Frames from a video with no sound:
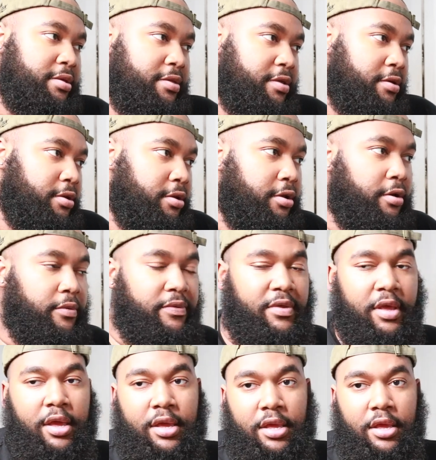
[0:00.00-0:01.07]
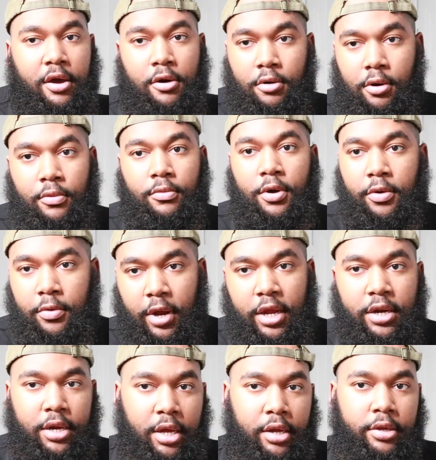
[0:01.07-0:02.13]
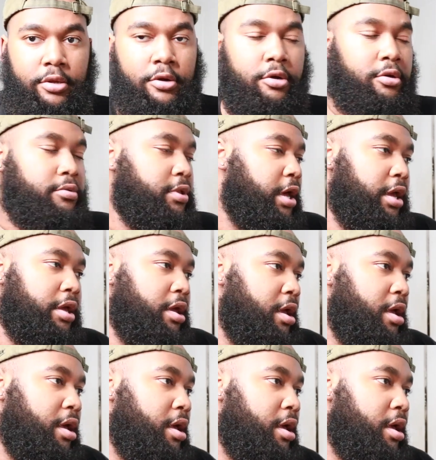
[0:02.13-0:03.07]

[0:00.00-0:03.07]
So, you know what I'm saying? He 0-1 right now, you know, like,